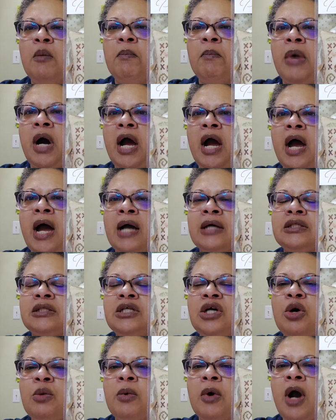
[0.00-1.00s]
by
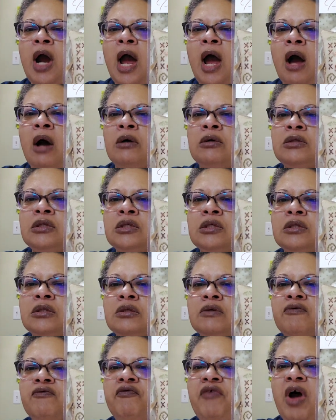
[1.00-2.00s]
October House
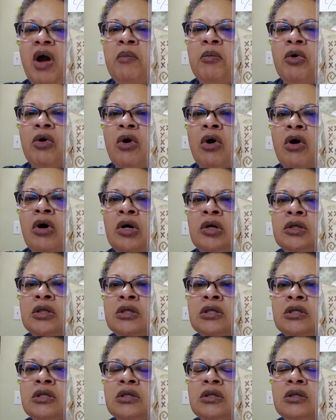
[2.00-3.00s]
Fiber
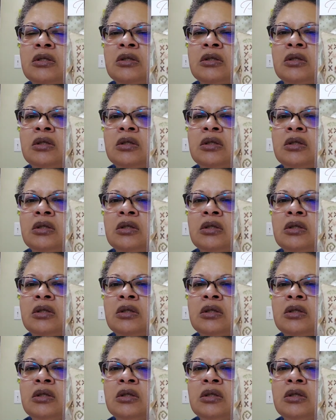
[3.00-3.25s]
Arts.